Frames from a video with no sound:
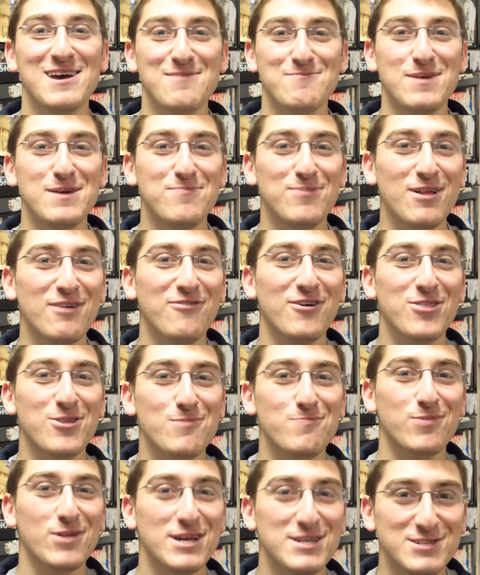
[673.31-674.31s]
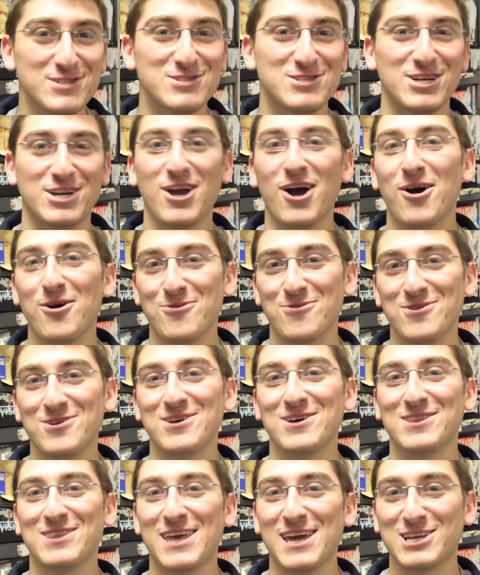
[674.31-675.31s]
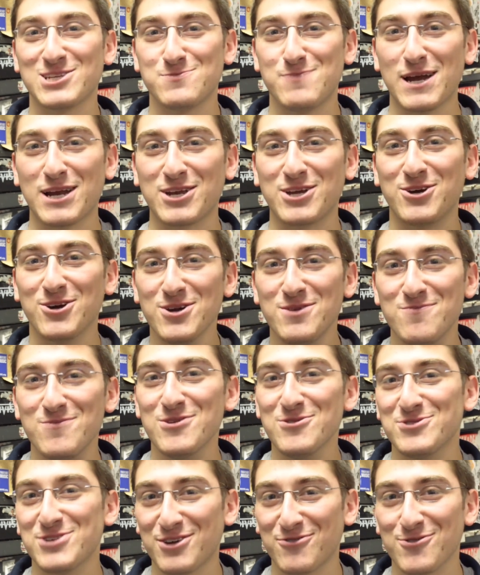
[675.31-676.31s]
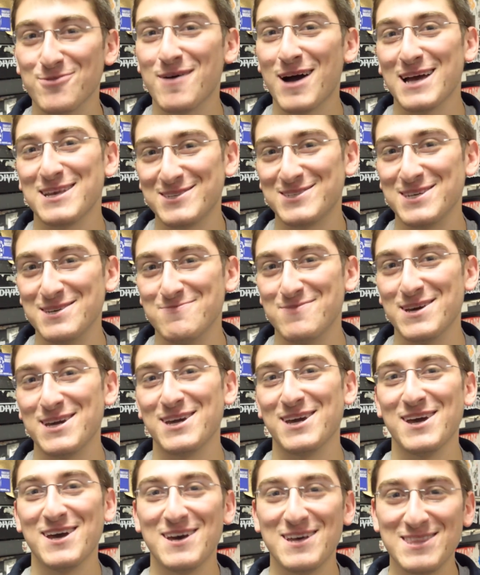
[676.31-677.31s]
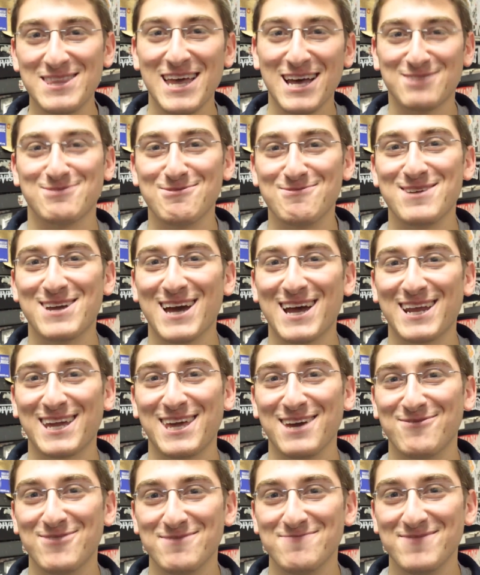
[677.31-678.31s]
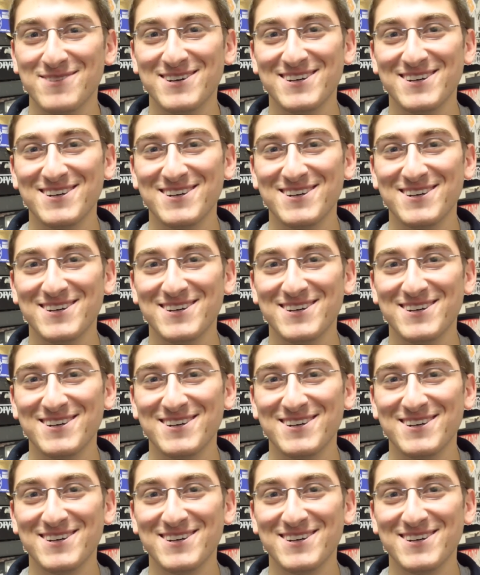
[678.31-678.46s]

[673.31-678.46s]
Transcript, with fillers: People have other places to go. They expect good music from I C B. That's what we gotta give them.